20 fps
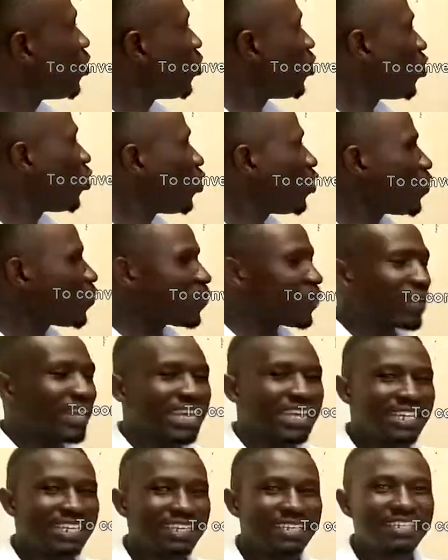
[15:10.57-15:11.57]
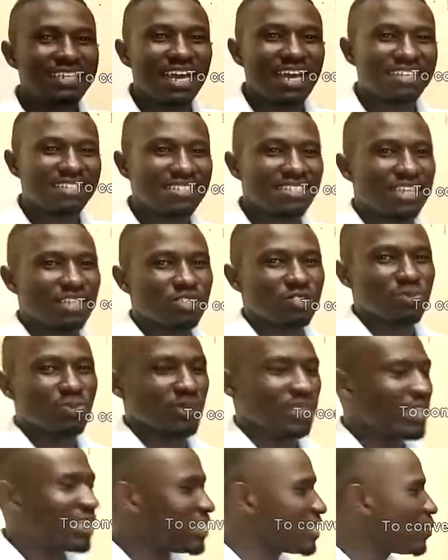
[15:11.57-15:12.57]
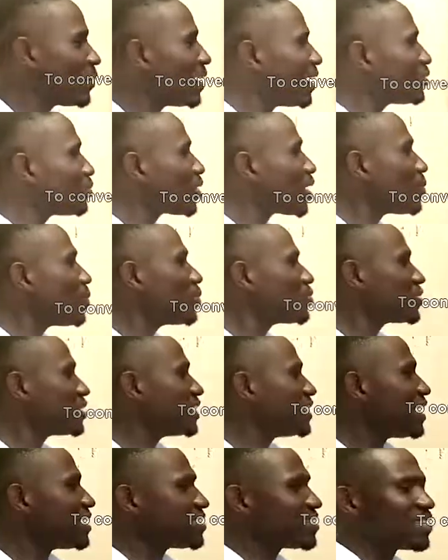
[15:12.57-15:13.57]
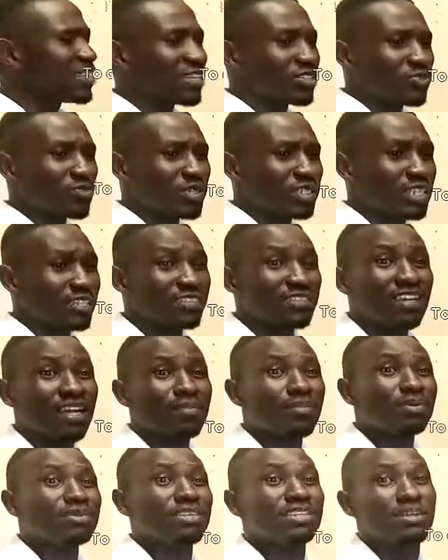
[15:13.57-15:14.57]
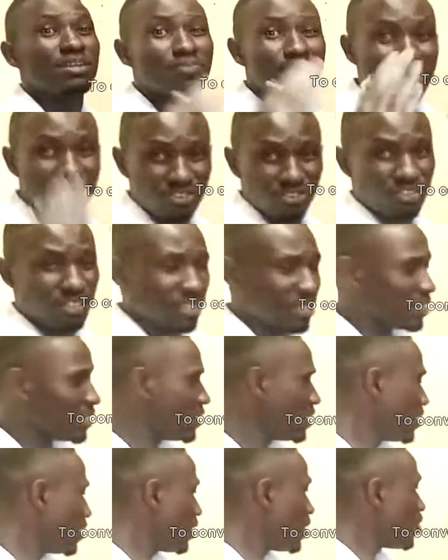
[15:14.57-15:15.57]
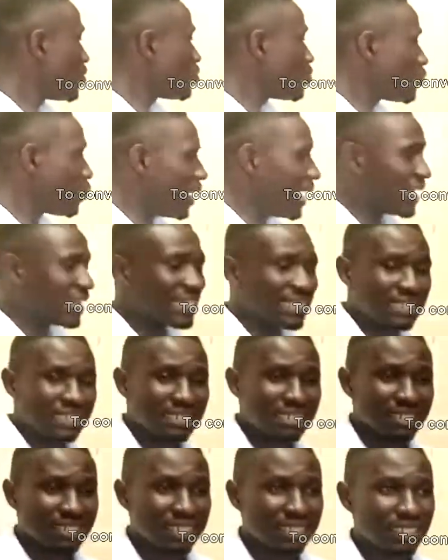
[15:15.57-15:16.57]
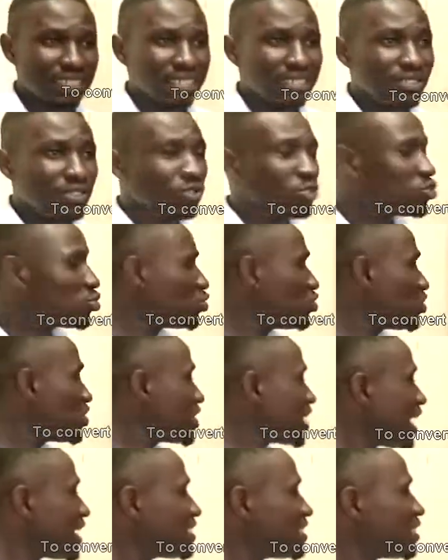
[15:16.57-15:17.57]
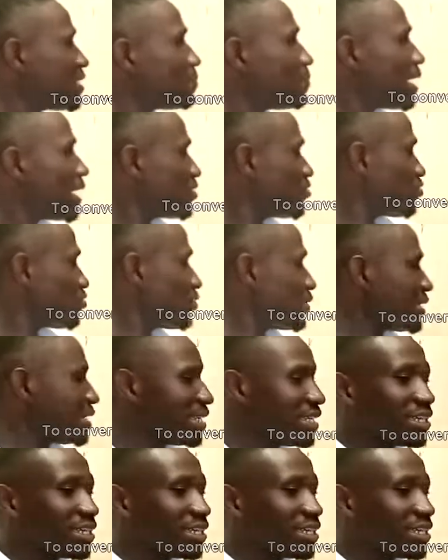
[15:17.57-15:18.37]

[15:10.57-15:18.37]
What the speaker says: of a lead acid accumulator. When I talk about lead acid accumulator, think about the battery. One, you should charge the battery